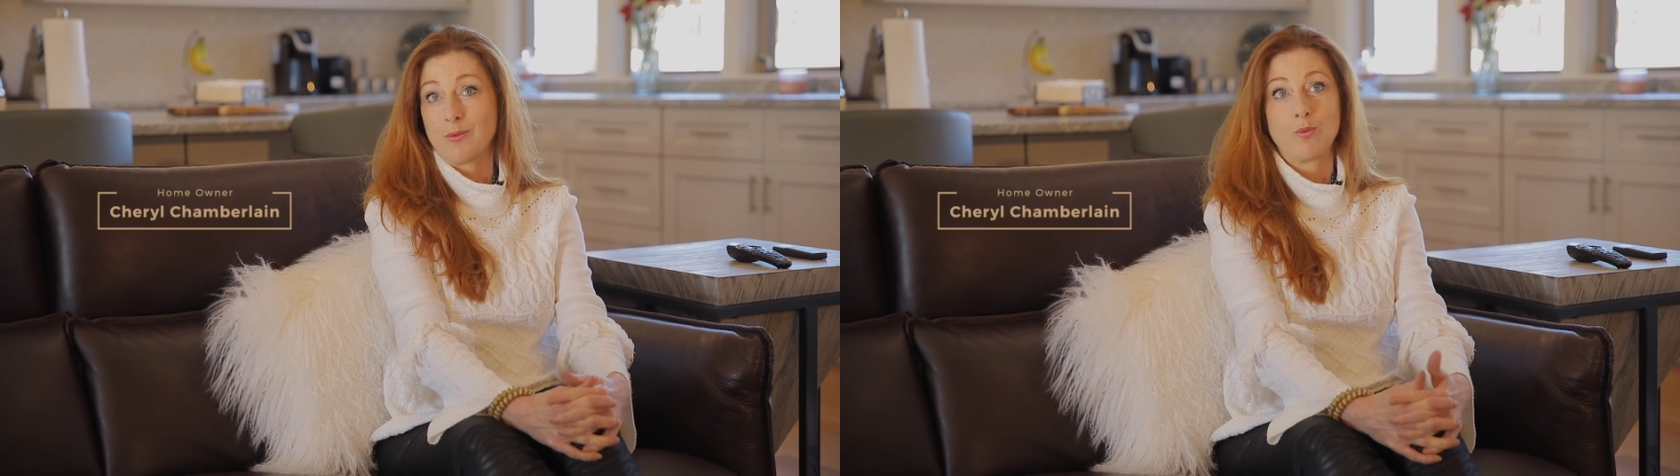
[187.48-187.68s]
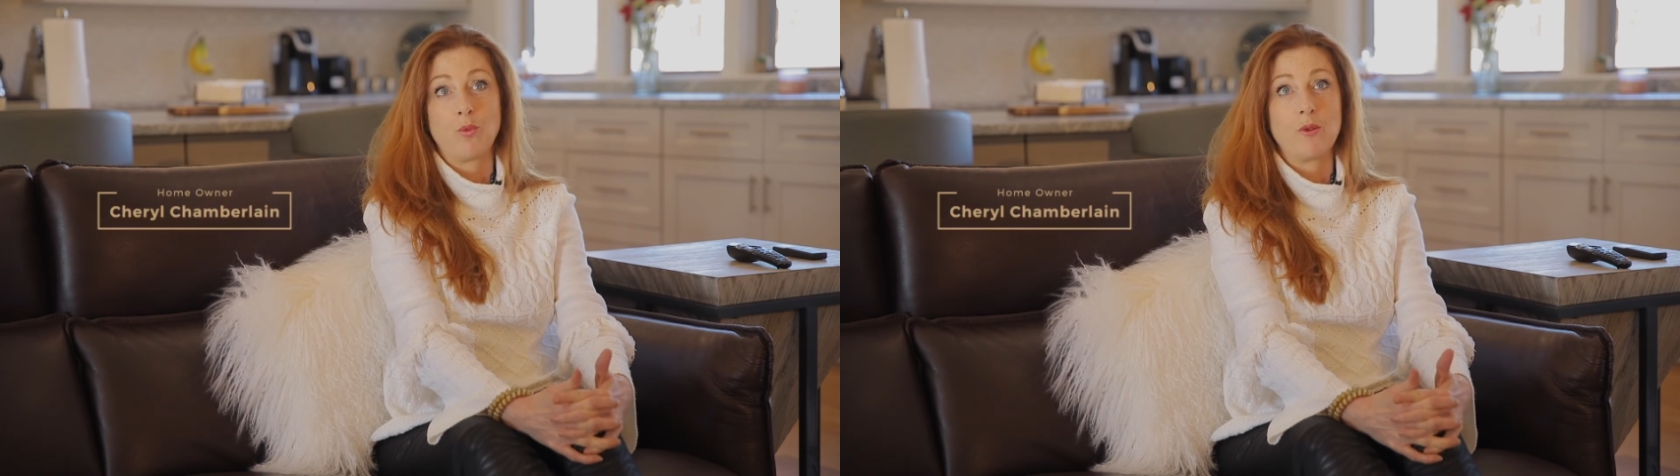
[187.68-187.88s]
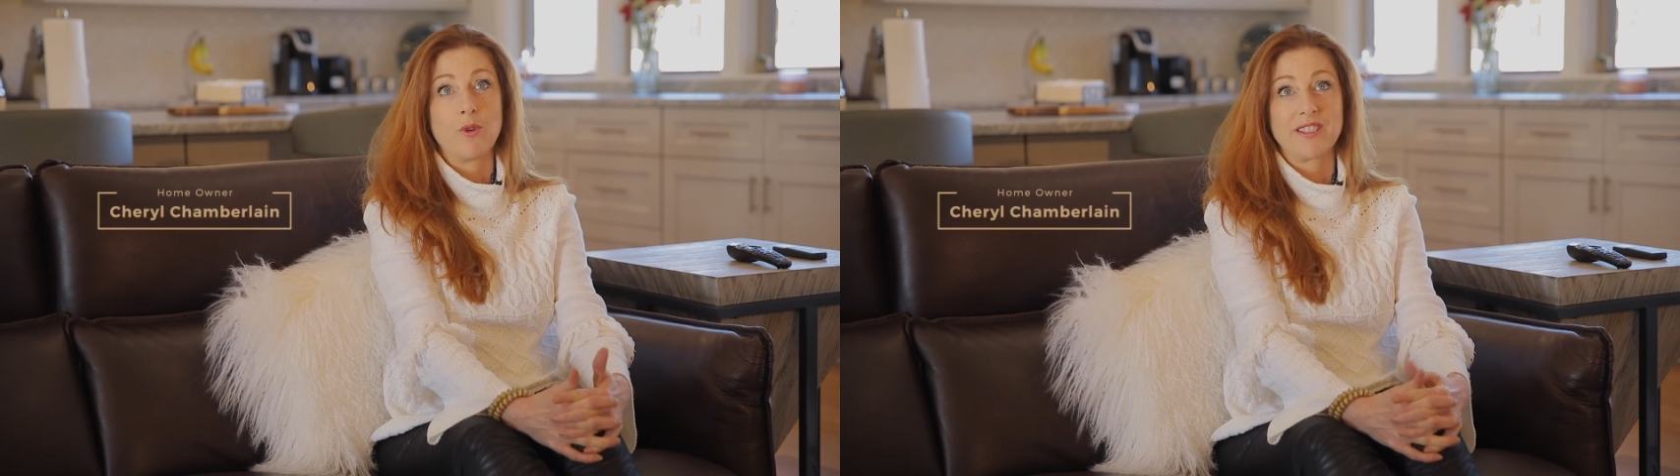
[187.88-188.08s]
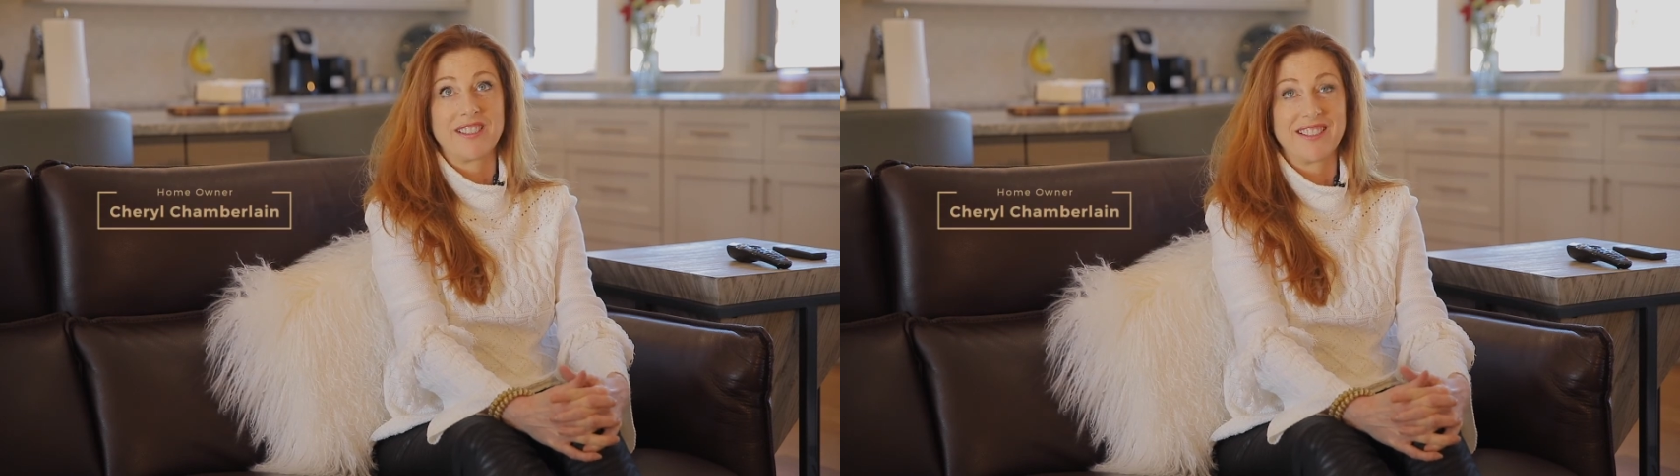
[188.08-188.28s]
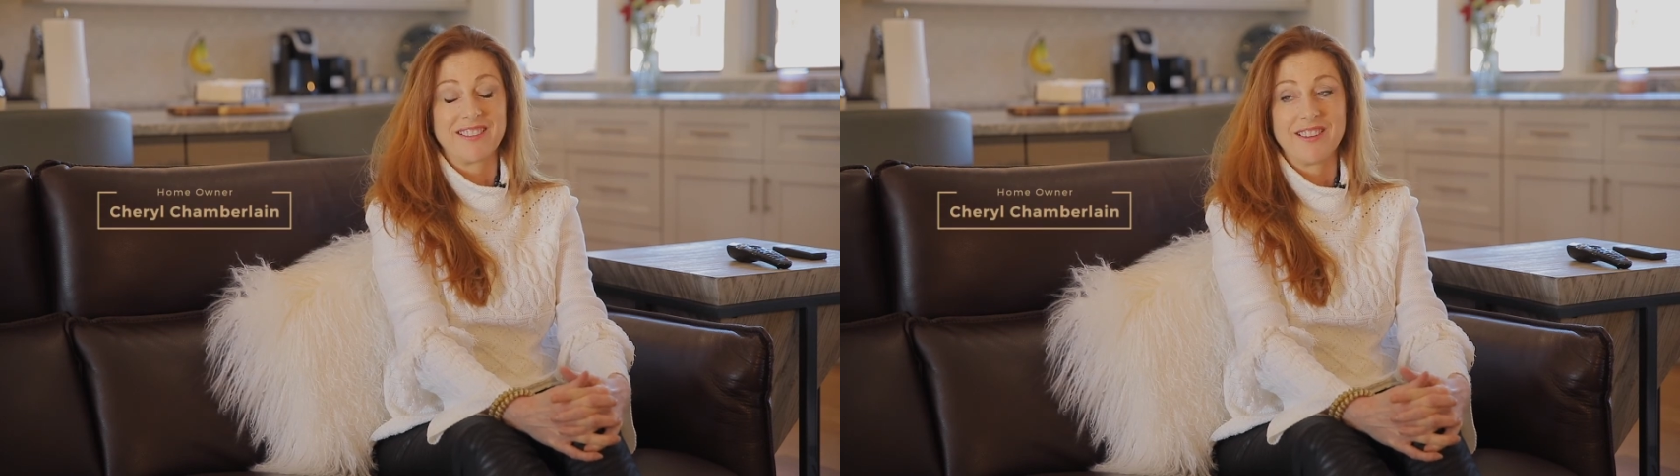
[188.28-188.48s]
What
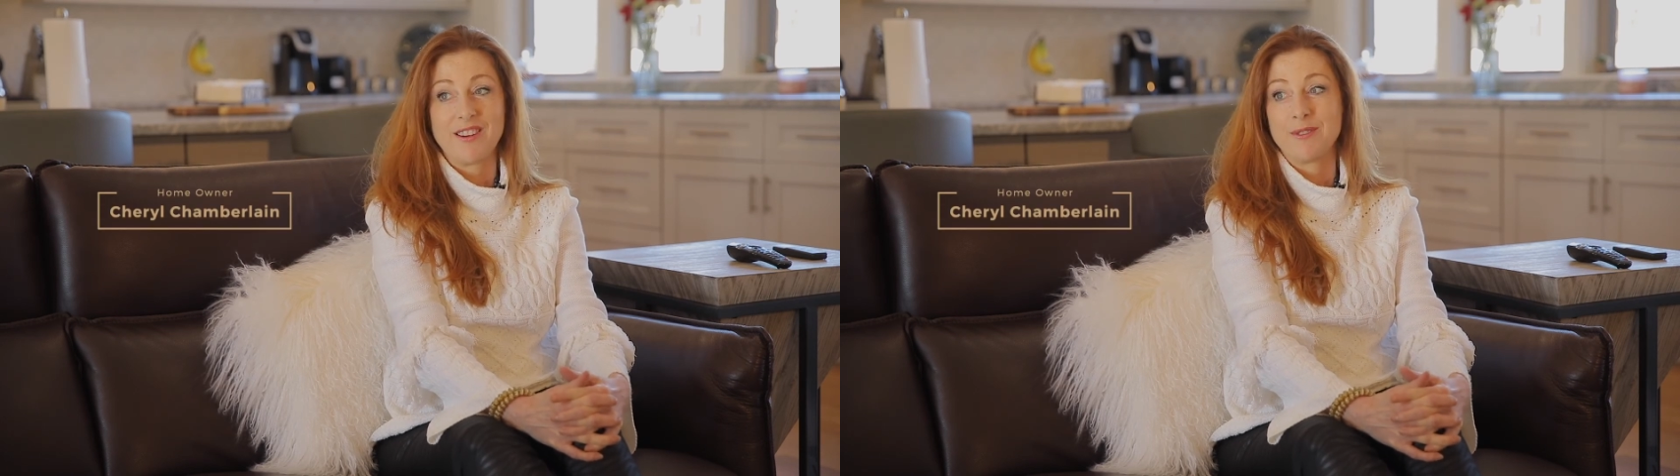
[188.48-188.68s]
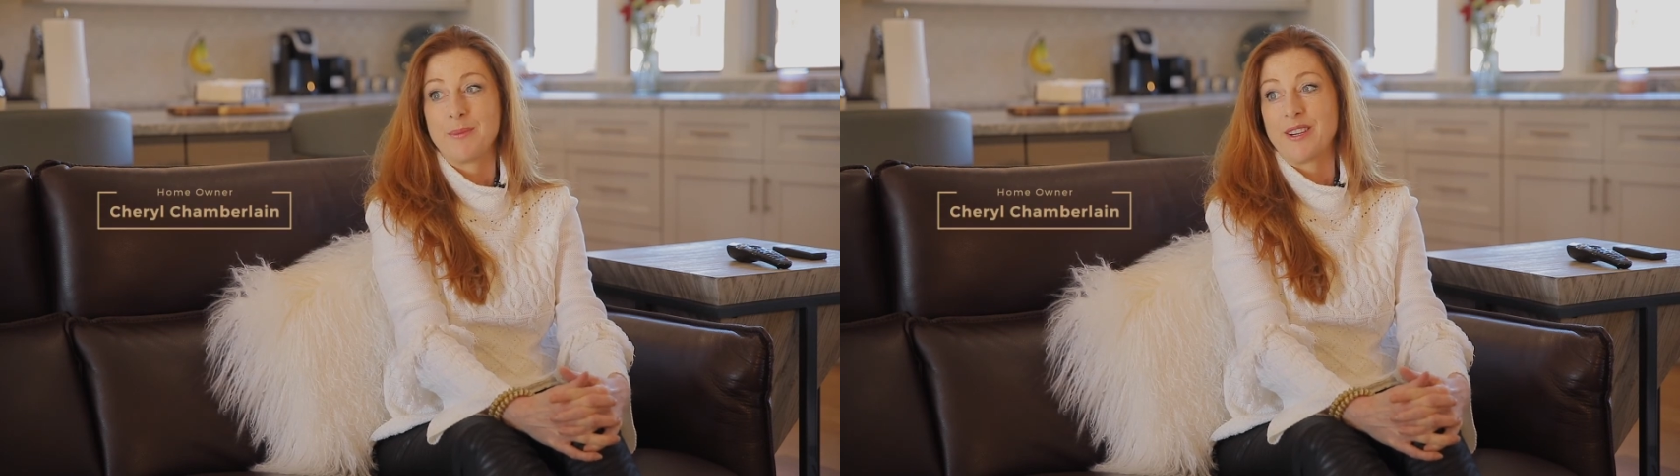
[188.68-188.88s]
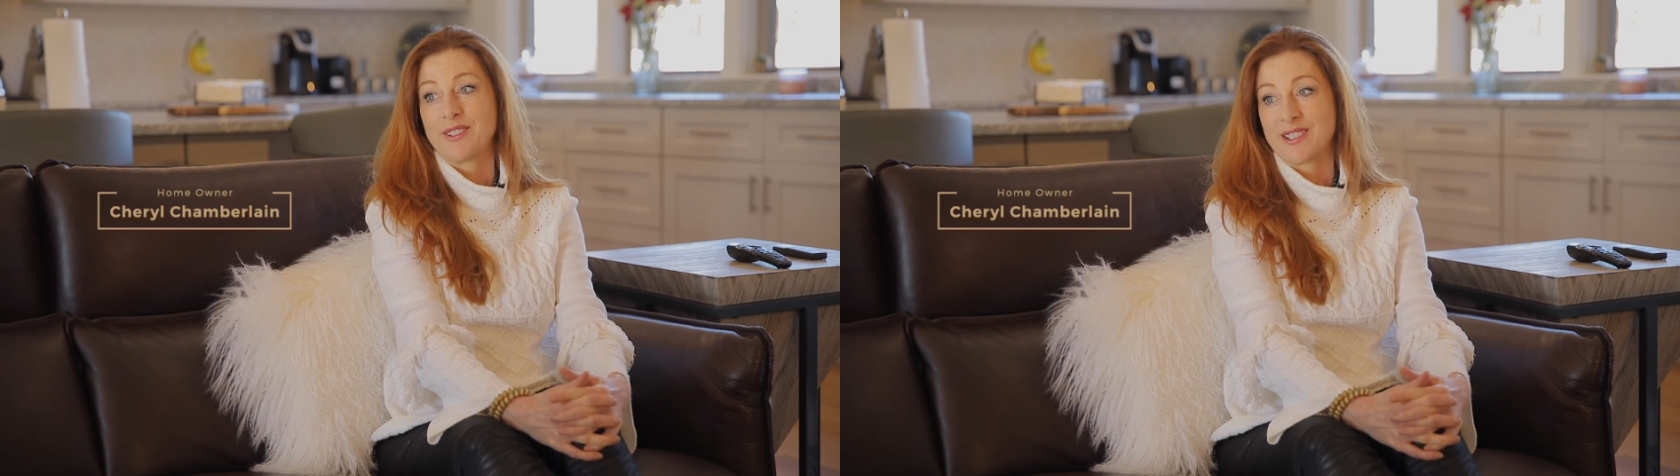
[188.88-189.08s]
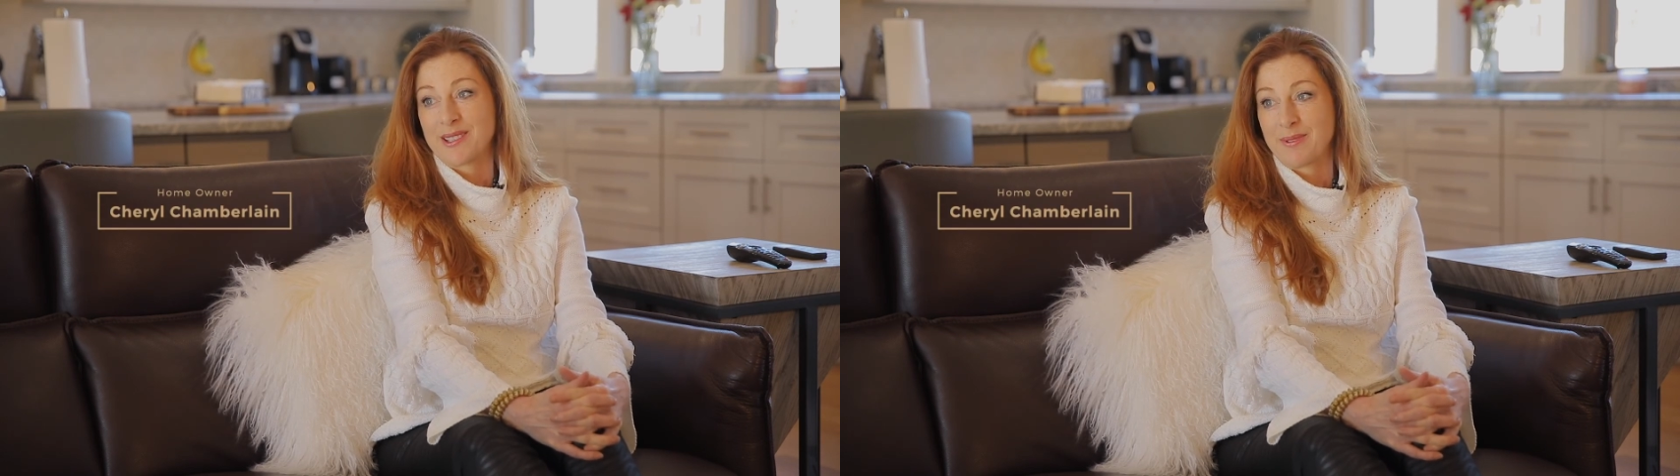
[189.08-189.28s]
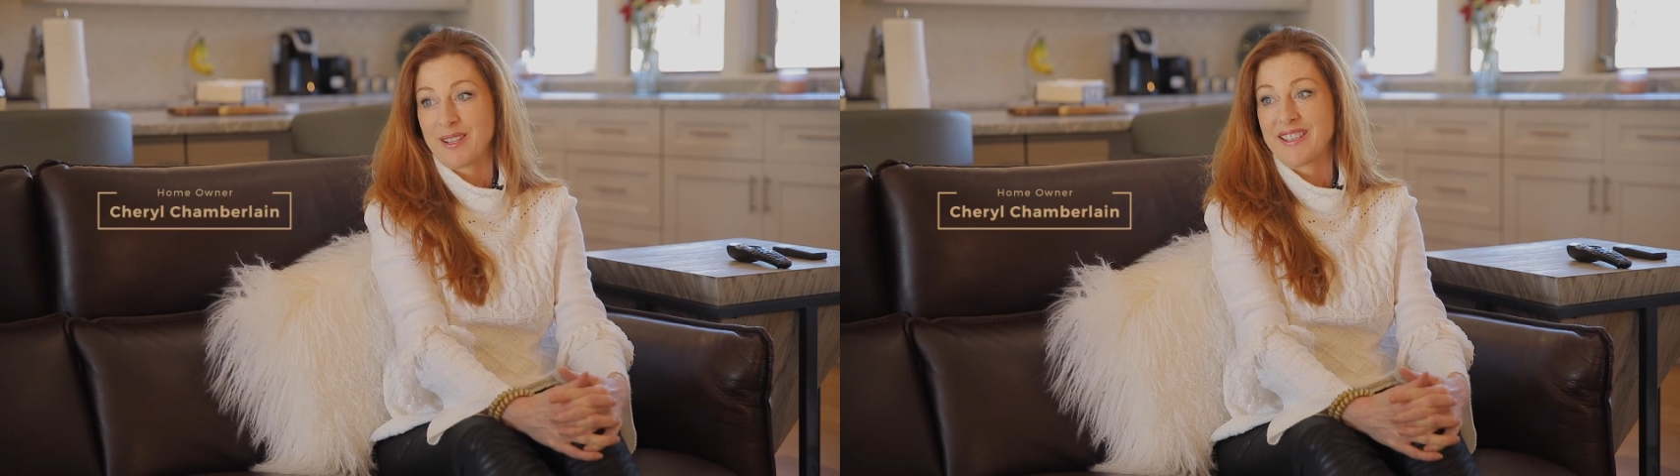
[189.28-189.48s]
wasn't to love about this
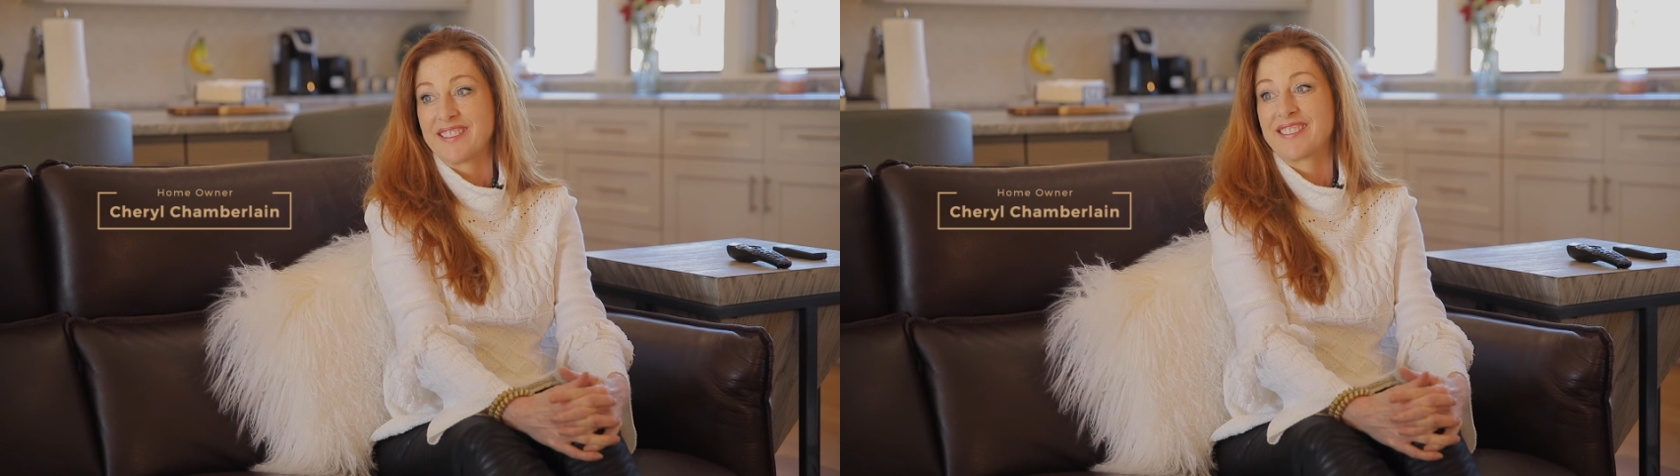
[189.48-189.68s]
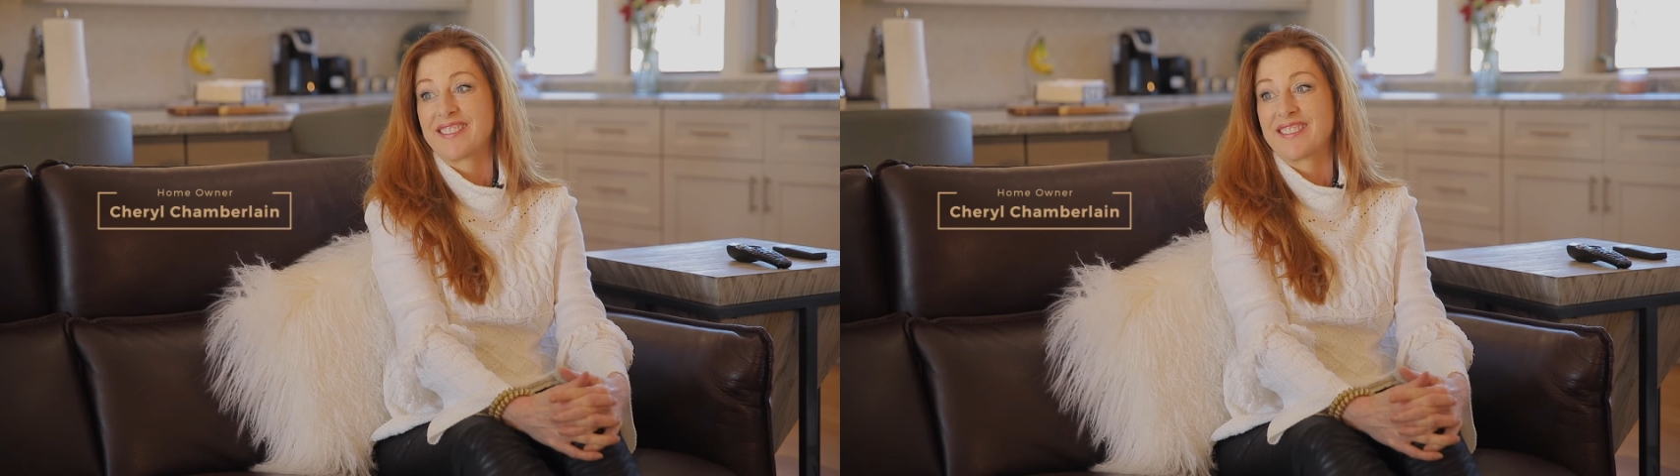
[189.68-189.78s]
place?